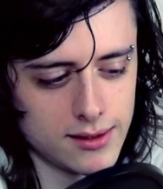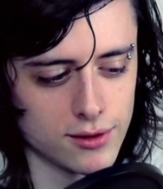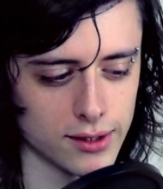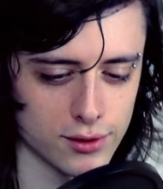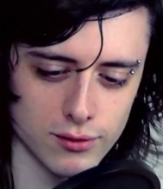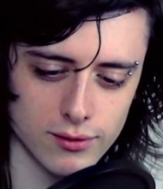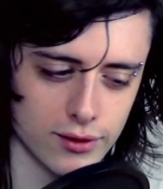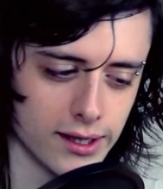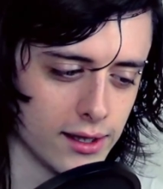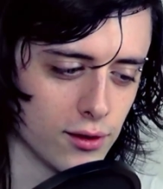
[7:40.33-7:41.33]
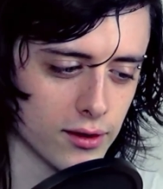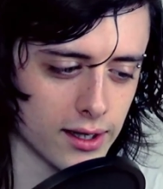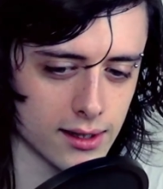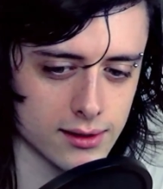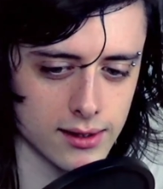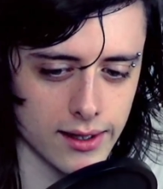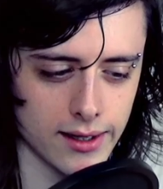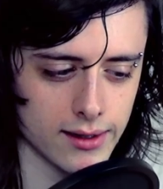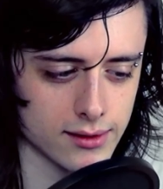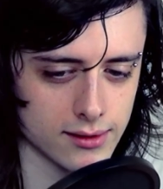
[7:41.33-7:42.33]
I don't really know that
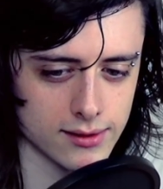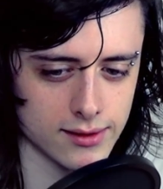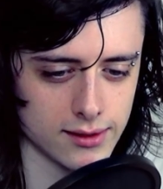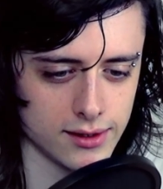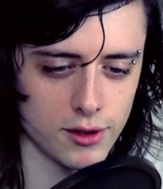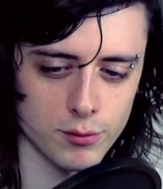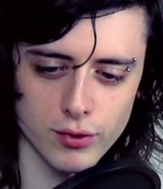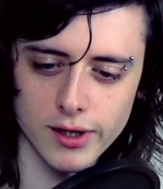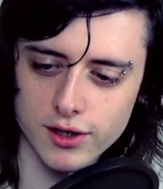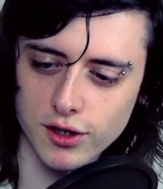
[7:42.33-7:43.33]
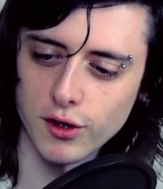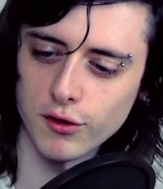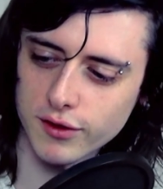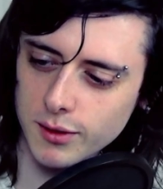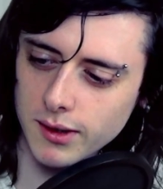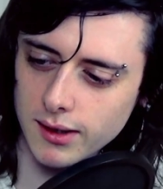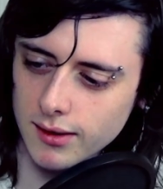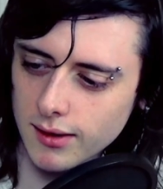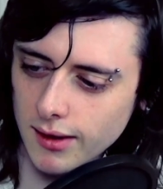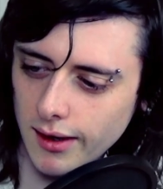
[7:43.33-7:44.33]
you're not British enough to
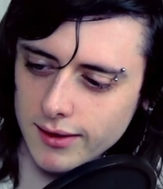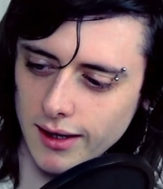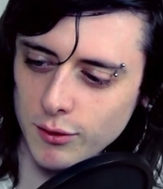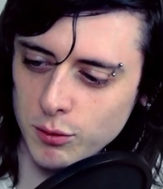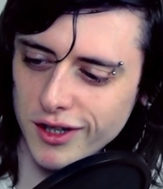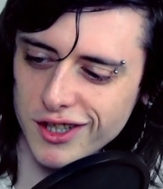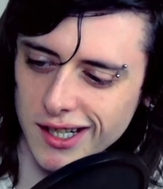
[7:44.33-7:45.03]
have a British